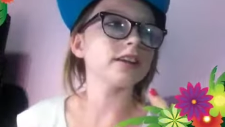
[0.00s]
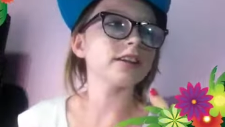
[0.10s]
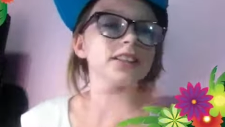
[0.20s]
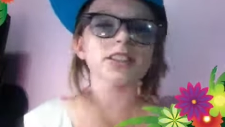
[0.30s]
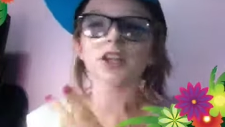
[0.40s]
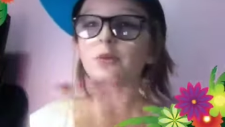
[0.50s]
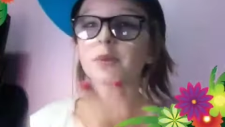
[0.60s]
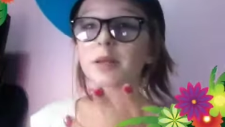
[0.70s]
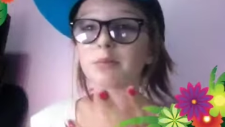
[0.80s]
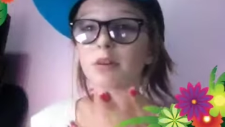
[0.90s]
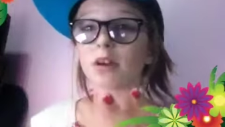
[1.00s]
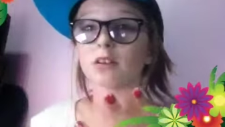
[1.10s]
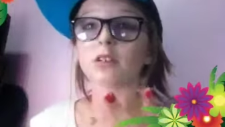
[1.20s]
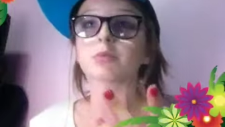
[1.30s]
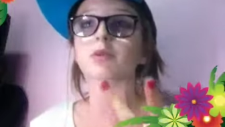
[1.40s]
there's so many
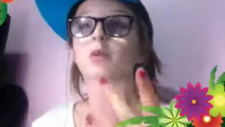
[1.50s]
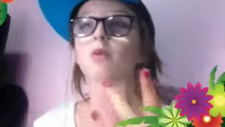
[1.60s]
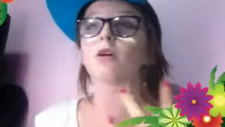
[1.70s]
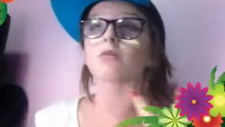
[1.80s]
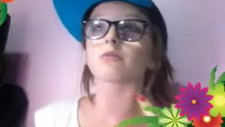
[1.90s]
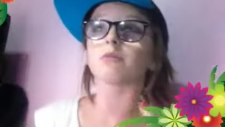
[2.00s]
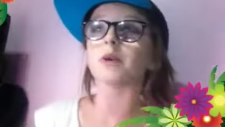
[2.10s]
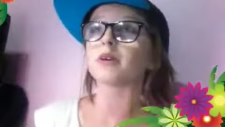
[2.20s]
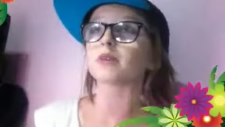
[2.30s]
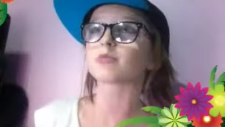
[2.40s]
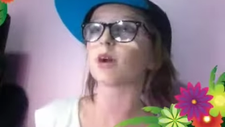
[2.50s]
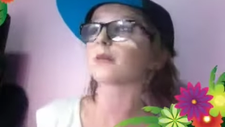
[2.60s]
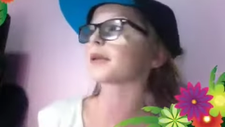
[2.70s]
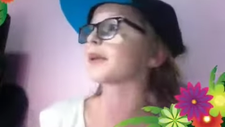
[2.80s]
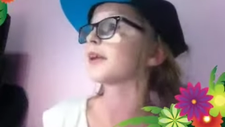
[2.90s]
pros, but the one most
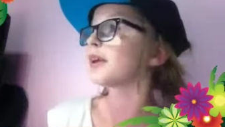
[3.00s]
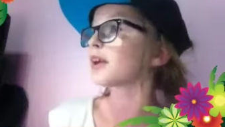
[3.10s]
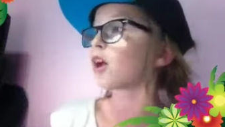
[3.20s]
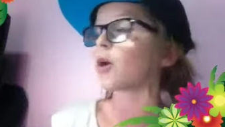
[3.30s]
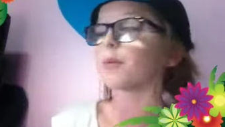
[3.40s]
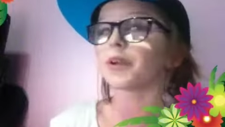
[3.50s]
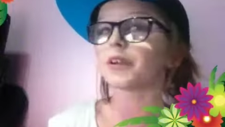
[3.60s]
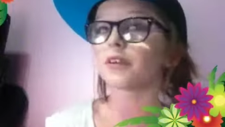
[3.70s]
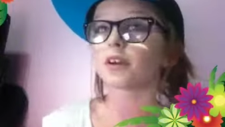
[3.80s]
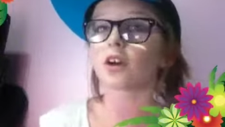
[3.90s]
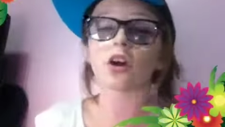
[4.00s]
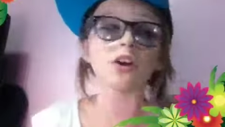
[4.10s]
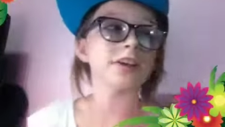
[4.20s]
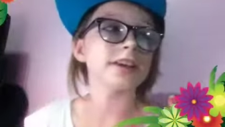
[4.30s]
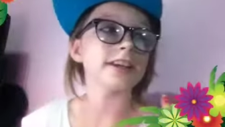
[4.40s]
probably common
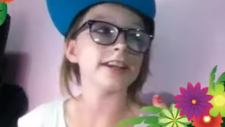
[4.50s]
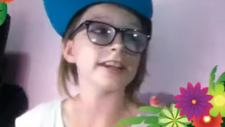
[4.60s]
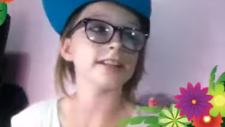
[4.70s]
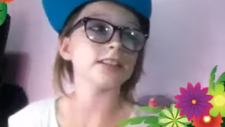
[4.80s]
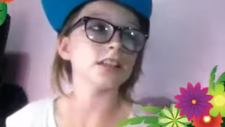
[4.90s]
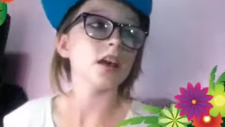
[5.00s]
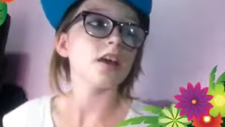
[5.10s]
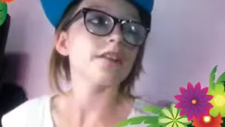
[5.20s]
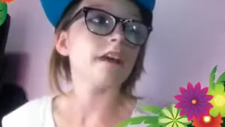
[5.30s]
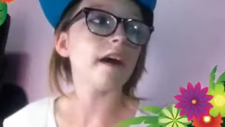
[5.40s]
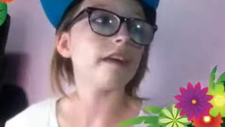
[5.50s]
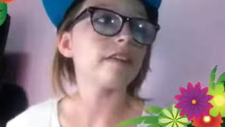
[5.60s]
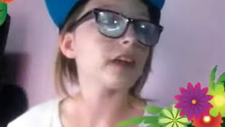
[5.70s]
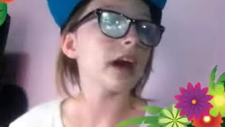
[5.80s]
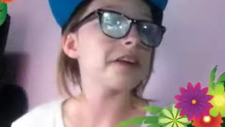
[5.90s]
con is that
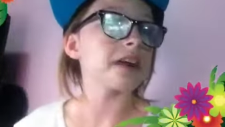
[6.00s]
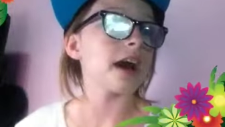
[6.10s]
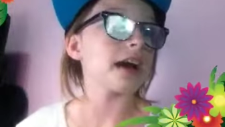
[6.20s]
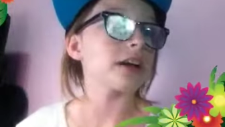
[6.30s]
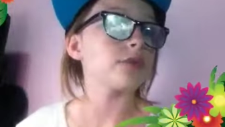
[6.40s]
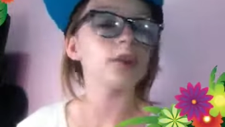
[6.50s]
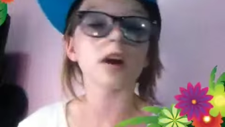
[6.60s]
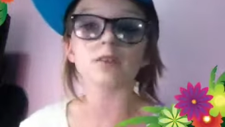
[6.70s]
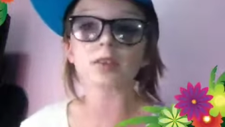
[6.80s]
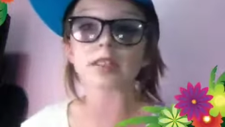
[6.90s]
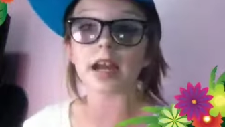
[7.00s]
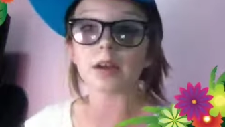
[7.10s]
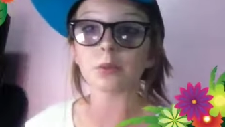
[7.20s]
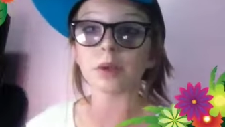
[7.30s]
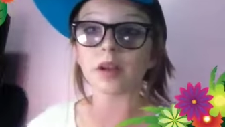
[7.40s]
at night, if you don't have a
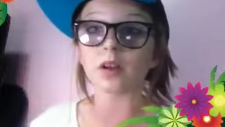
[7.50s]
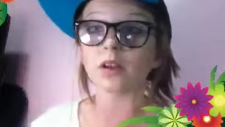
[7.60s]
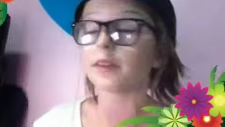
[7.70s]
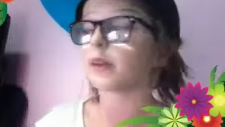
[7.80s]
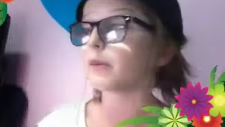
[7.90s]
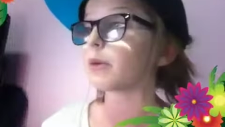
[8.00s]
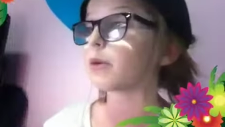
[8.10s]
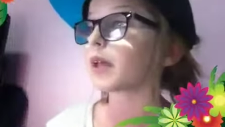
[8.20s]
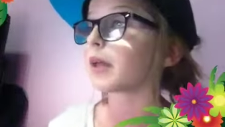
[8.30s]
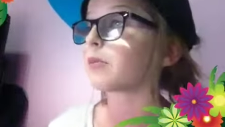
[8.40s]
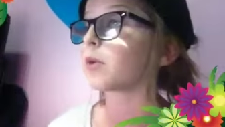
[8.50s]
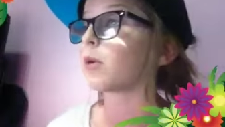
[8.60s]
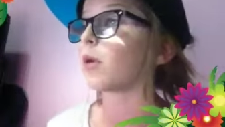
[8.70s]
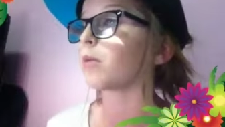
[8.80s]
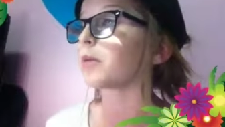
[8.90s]
silent wheel, they will keep
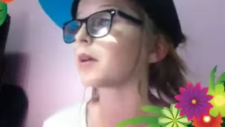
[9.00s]
you up.